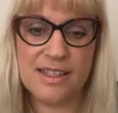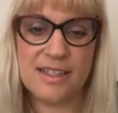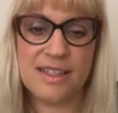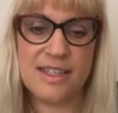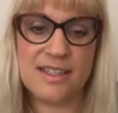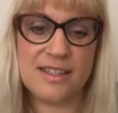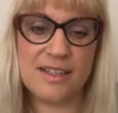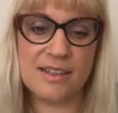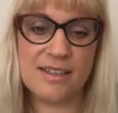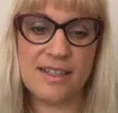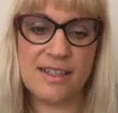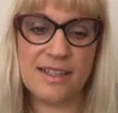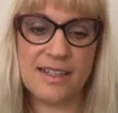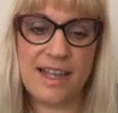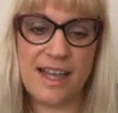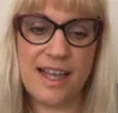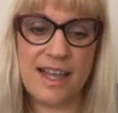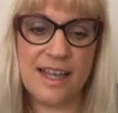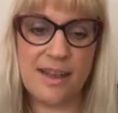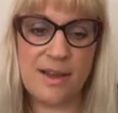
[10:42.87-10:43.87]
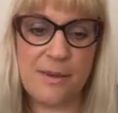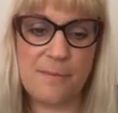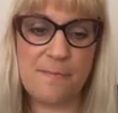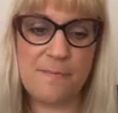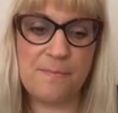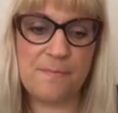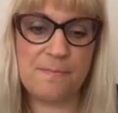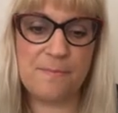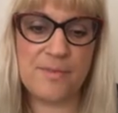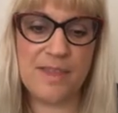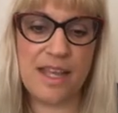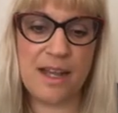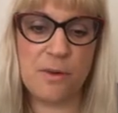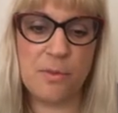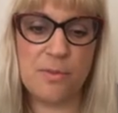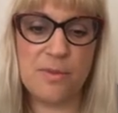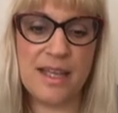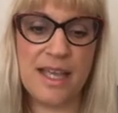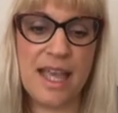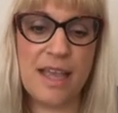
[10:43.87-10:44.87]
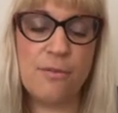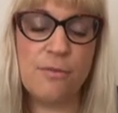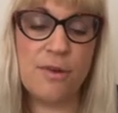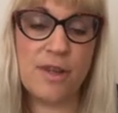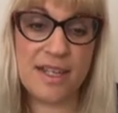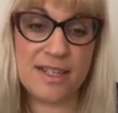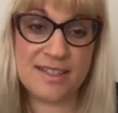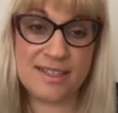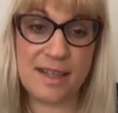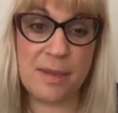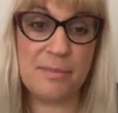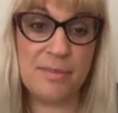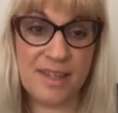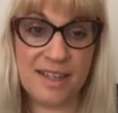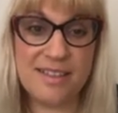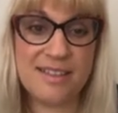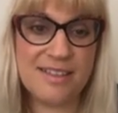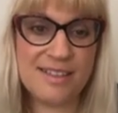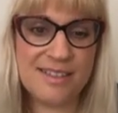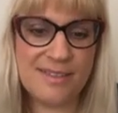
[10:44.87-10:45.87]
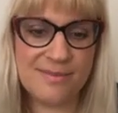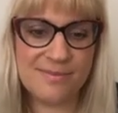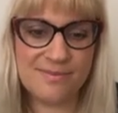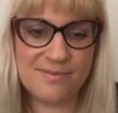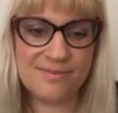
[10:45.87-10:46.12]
So now, if we accept this,